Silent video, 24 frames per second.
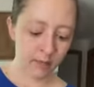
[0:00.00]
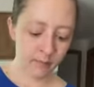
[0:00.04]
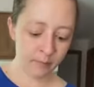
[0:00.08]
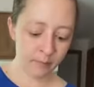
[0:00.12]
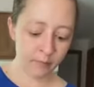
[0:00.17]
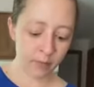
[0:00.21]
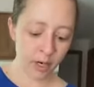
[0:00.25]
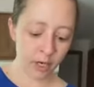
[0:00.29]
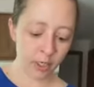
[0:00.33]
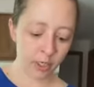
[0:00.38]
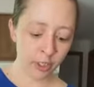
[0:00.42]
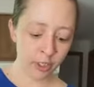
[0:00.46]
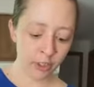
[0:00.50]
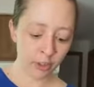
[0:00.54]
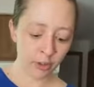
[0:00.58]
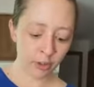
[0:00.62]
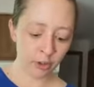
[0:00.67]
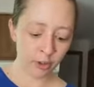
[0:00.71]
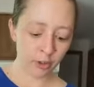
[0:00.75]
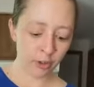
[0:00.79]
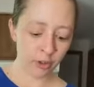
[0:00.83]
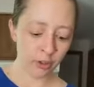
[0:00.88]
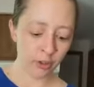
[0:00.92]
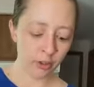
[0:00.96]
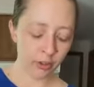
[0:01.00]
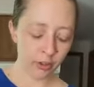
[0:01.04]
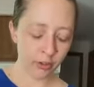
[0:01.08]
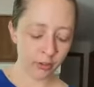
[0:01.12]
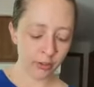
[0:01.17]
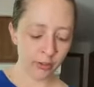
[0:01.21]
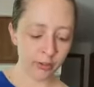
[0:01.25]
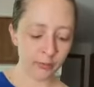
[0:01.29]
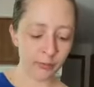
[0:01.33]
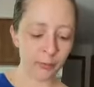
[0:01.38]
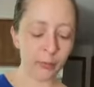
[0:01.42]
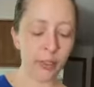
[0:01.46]
March in our
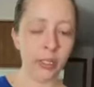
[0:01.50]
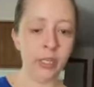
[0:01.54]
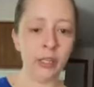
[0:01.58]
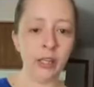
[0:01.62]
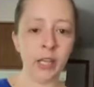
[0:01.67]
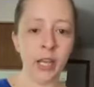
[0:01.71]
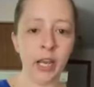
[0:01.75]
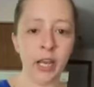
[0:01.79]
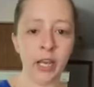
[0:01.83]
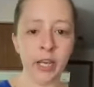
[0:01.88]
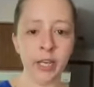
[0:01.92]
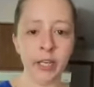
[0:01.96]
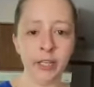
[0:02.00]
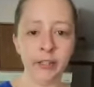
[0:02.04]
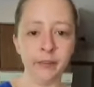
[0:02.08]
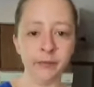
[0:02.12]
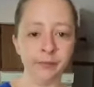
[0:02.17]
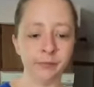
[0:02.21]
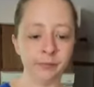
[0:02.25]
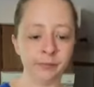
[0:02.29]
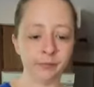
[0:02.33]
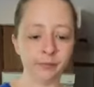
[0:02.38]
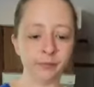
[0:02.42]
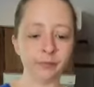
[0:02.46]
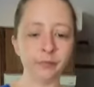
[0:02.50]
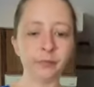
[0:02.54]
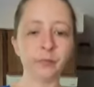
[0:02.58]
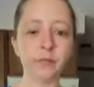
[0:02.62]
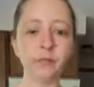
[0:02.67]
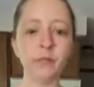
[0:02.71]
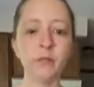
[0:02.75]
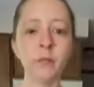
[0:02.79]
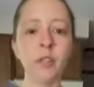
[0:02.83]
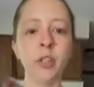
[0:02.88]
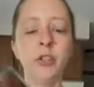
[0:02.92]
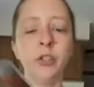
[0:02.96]
spring line.
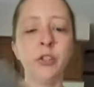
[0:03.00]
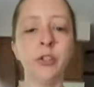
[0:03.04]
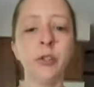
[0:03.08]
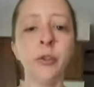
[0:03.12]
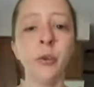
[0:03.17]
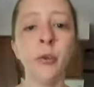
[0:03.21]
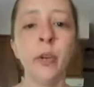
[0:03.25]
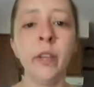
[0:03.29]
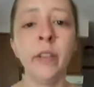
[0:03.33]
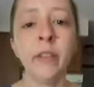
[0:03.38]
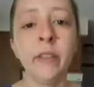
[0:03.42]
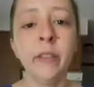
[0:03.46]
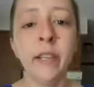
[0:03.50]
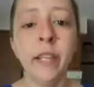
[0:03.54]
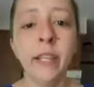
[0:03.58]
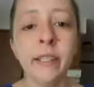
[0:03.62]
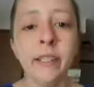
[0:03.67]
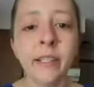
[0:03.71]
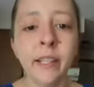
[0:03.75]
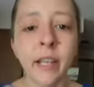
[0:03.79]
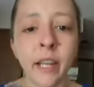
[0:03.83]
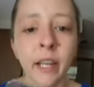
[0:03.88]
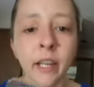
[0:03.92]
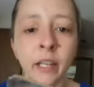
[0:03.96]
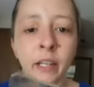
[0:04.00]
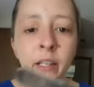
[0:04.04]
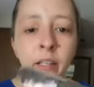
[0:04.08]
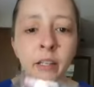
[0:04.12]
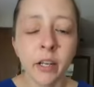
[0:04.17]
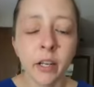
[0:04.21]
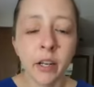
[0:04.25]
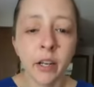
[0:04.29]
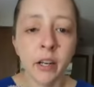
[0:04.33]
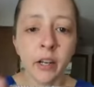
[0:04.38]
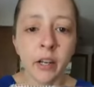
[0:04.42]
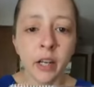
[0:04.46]
So on this end,
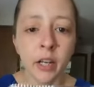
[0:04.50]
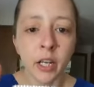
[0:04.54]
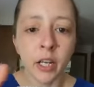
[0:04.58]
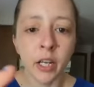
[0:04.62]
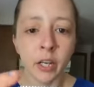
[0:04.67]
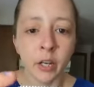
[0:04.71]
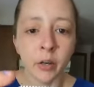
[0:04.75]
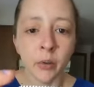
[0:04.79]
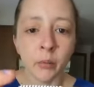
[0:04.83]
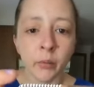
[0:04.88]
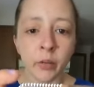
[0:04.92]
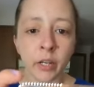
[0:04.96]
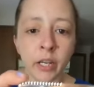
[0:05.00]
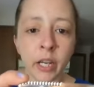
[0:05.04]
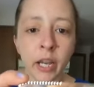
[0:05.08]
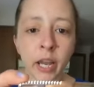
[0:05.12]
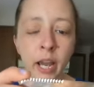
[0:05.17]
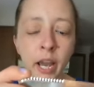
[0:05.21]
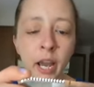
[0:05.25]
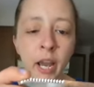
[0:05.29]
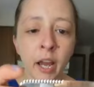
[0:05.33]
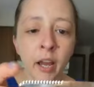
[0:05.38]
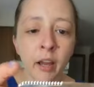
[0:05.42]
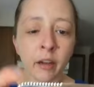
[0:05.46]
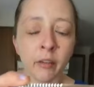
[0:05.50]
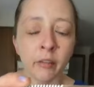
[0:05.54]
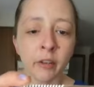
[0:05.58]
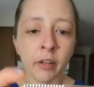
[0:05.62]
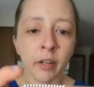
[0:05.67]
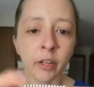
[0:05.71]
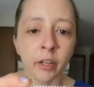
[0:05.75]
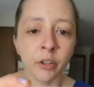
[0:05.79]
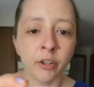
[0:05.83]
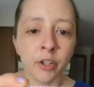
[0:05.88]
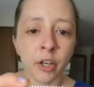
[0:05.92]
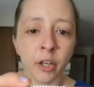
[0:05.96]
we have
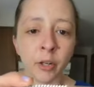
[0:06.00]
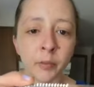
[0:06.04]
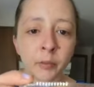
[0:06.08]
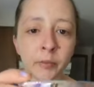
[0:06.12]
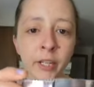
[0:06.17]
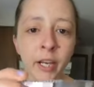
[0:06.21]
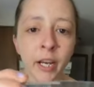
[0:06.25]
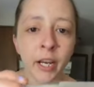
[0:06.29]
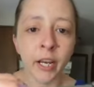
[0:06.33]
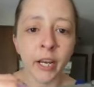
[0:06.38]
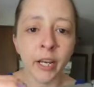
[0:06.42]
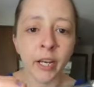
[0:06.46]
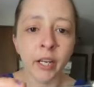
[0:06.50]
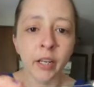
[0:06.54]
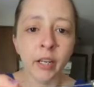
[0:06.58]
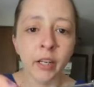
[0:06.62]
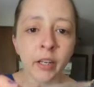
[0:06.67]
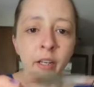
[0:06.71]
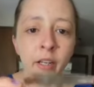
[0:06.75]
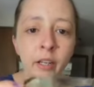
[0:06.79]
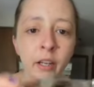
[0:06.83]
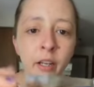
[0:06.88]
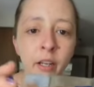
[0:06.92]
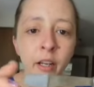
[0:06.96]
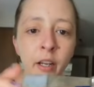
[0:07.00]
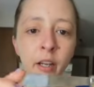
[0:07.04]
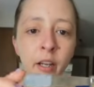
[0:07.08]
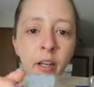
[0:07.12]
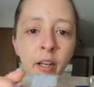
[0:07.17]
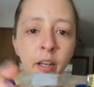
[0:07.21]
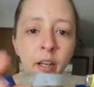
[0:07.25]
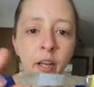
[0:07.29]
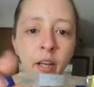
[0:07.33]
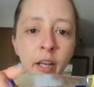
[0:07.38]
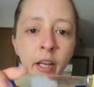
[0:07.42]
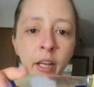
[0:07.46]
a sharp side
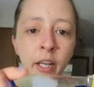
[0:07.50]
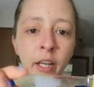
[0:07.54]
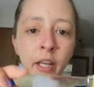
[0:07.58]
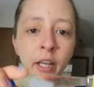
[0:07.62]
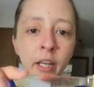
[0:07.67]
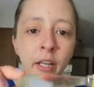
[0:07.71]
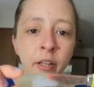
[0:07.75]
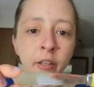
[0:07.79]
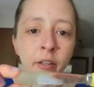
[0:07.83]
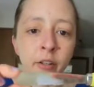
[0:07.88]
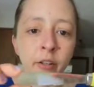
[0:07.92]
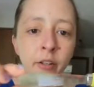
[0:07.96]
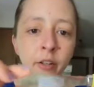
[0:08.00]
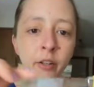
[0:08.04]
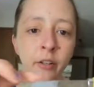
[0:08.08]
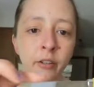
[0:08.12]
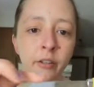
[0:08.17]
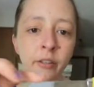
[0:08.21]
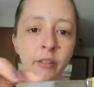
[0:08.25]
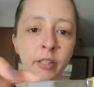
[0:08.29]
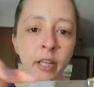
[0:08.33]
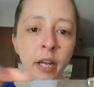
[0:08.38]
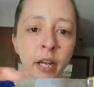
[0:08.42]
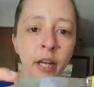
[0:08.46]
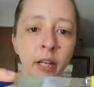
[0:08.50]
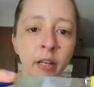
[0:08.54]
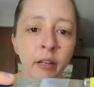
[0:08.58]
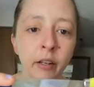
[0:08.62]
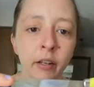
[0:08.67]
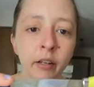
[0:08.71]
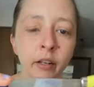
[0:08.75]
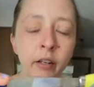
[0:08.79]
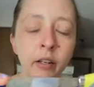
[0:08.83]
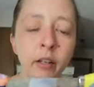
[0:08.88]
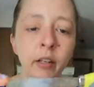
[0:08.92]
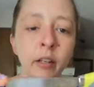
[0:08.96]
and a dull side.
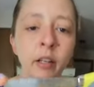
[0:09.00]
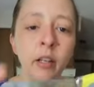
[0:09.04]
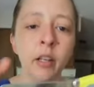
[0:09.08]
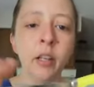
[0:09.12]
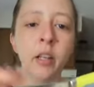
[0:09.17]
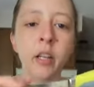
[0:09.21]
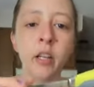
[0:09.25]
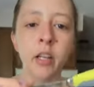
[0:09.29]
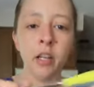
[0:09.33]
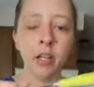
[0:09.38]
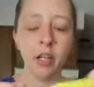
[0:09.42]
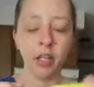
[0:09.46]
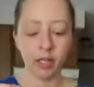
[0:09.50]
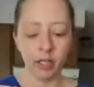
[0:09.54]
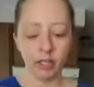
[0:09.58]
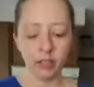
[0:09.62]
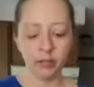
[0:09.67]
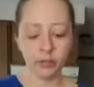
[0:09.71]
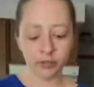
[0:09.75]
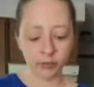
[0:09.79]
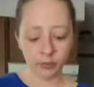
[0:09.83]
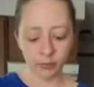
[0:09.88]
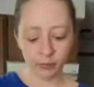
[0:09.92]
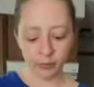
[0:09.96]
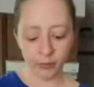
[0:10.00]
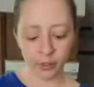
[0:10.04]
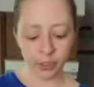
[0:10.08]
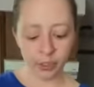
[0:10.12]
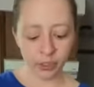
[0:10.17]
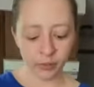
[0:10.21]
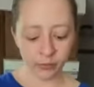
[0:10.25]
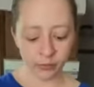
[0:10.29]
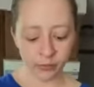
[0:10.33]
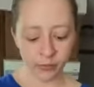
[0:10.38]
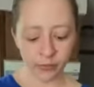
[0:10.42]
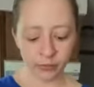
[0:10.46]
And so I'm going to
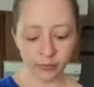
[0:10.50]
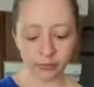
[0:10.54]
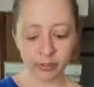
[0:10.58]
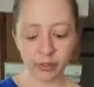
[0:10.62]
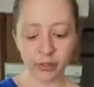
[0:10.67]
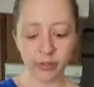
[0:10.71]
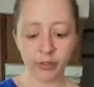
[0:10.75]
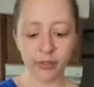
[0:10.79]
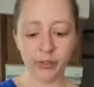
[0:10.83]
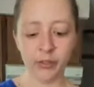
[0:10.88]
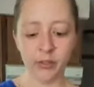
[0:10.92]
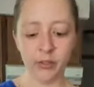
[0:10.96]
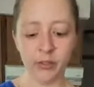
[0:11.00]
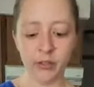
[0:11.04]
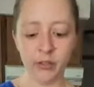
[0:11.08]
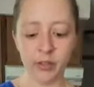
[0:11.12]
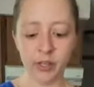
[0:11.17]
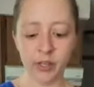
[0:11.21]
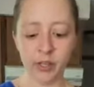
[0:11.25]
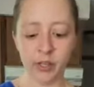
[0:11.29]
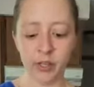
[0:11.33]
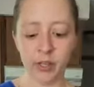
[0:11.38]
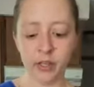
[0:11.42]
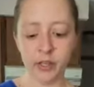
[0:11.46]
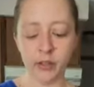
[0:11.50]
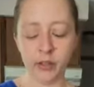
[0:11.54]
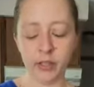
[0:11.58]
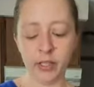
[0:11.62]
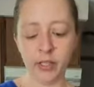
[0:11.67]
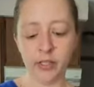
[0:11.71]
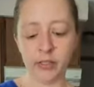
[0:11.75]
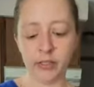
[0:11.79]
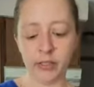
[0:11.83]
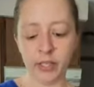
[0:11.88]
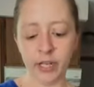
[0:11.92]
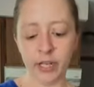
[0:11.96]
use
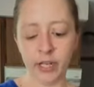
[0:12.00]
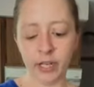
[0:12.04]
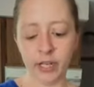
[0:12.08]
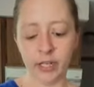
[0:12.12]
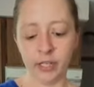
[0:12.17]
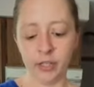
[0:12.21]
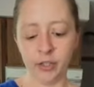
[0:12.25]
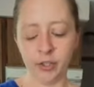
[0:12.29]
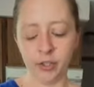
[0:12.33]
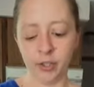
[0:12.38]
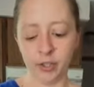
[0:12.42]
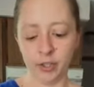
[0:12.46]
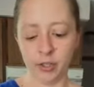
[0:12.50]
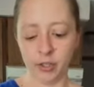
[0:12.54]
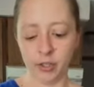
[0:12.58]
this edge